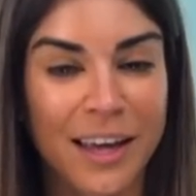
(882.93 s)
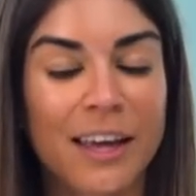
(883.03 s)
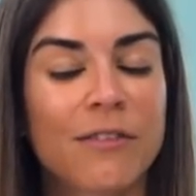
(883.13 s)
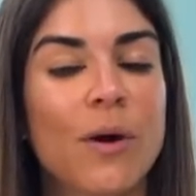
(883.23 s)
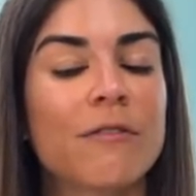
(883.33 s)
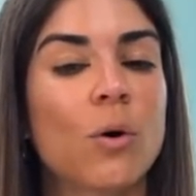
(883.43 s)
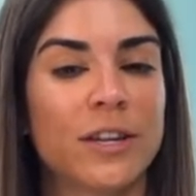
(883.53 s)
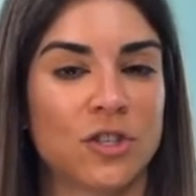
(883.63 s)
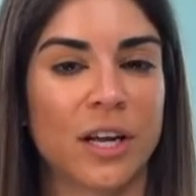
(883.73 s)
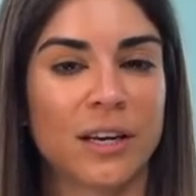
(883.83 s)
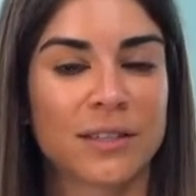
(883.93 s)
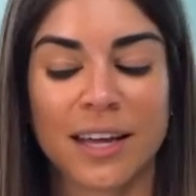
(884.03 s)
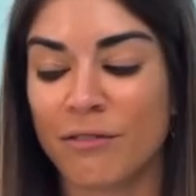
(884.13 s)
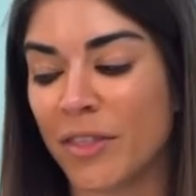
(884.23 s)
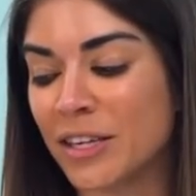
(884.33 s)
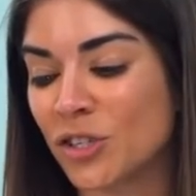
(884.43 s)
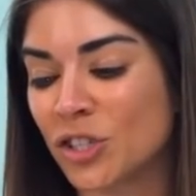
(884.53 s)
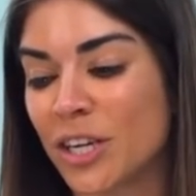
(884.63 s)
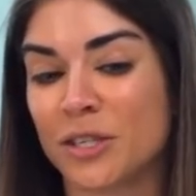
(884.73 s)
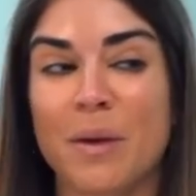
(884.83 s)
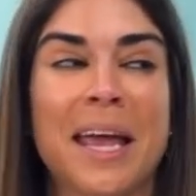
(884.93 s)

If you have questions, if this doesn't make